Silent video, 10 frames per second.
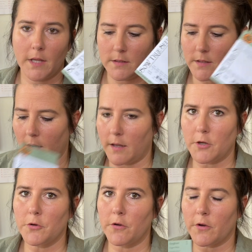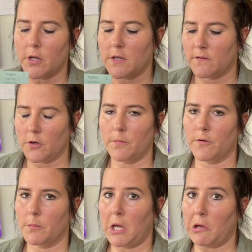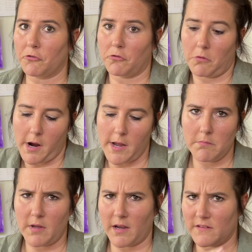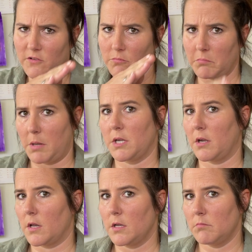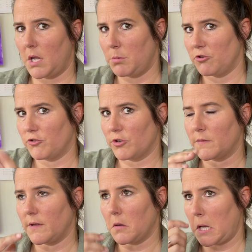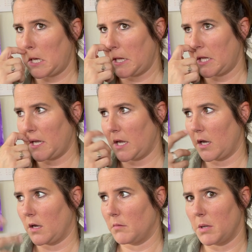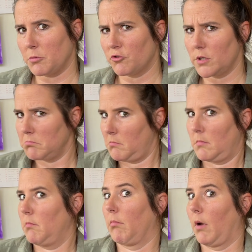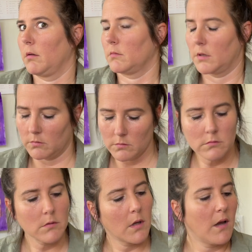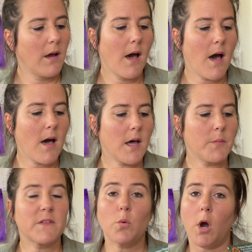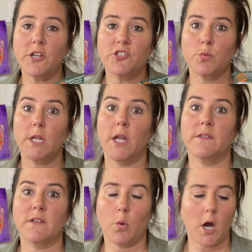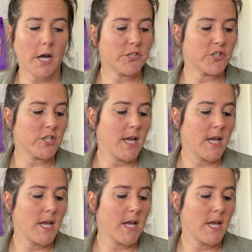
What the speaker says: I don't know if I'll get any syrup from it. I'll try. I guess you can maybe cut it and maybe it strips out kind of like a maple tree. I don't know. Squash. We love squash.